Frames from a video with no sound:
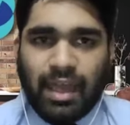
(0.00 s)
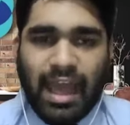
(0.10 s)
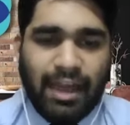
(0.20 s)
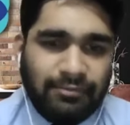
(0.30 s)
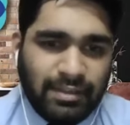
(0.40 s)

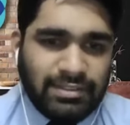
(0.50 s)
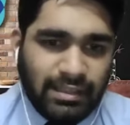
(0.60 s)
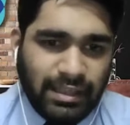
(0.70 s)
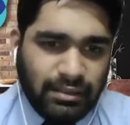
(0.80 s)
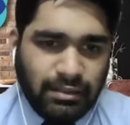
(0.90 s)
have we
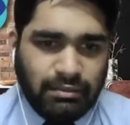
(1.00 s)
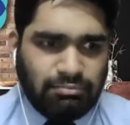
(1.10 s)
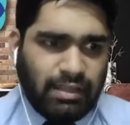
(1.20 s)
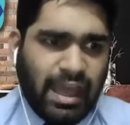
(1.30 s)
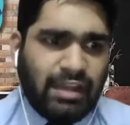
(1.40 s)
checked like,
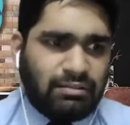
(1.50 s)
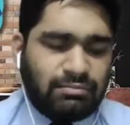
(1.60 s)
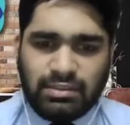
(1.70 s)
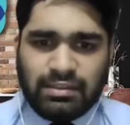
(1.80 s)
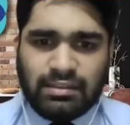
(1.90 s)
and
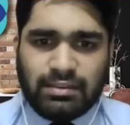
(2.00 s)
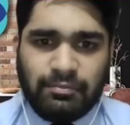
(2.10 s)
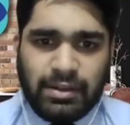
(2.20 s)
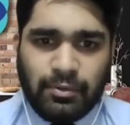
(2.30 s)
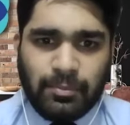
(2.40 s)
this is the
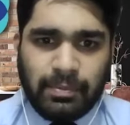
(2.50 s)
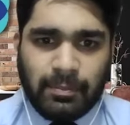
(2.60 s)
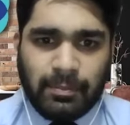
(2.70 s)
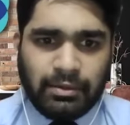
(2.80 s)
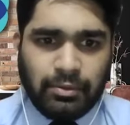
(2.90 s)
video
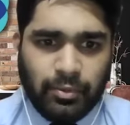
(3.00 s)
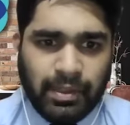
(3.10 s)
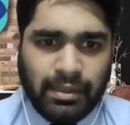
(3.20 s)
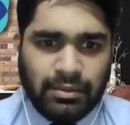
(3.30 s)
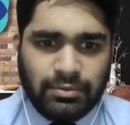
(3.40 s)
patent
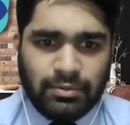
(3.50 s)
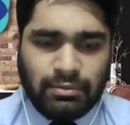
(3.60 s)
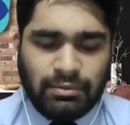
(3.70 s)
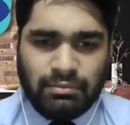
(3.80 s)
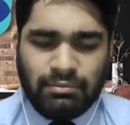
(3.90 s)
domain. So
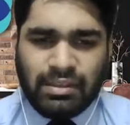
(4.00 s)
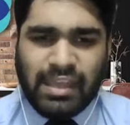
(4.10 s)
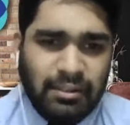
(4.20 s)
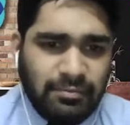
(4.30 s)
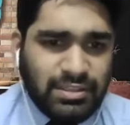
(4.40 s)

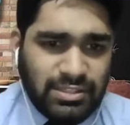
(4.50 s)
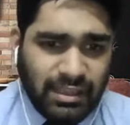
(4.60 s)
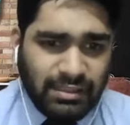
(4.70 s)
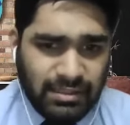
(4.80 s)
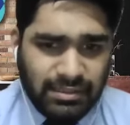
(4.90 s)
can we check
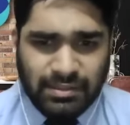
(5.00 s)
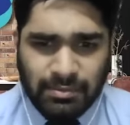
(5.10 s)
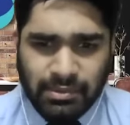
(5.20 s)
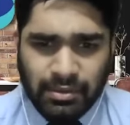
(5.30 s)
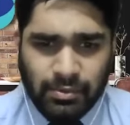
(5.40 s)
this
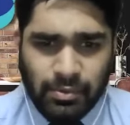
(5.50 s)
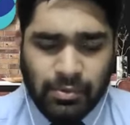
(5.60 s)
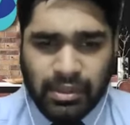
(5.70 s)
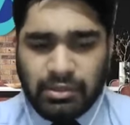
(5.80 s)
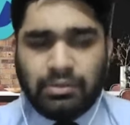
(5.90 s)
similar
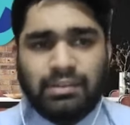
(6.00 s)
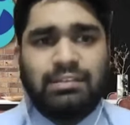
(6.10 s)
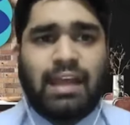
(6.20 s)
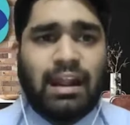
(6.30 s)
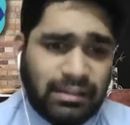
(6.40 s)
code into the
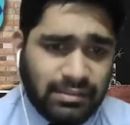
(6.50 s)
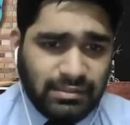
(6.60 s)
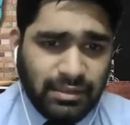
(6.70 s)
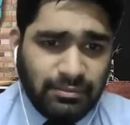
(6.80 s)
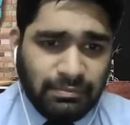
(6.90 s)
standards
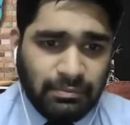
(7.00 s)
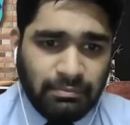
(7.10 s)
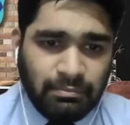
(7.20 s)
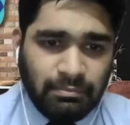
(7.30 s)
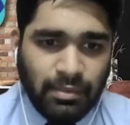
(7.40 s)
itself?
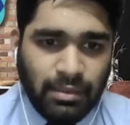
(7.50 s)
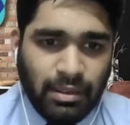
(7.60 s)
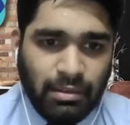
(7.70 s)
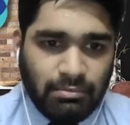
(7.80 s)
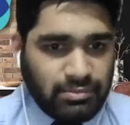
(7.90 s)

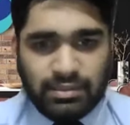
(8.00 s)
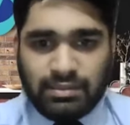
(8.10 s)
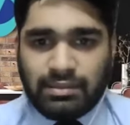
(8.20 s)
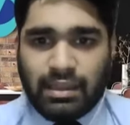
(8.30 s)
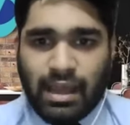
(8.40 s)
Since
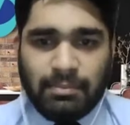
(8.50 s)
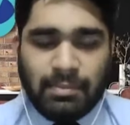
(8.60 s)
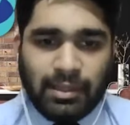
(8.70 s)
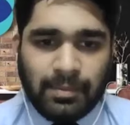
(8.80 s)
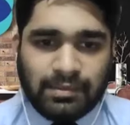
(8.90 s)
there are
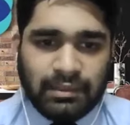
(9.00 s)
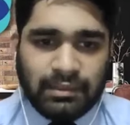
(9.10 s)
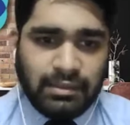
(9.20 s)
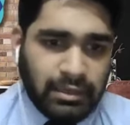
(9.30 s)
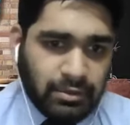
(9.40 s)
multiple
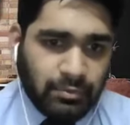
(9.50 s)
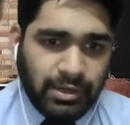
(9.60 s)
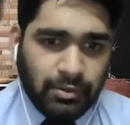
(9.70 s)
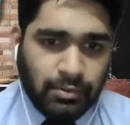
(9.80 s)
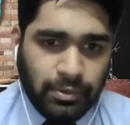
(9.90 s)
standards related to
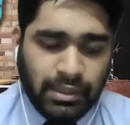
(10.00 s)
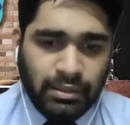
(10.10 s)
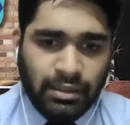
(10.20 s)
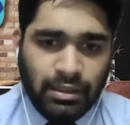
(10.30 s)
video coding,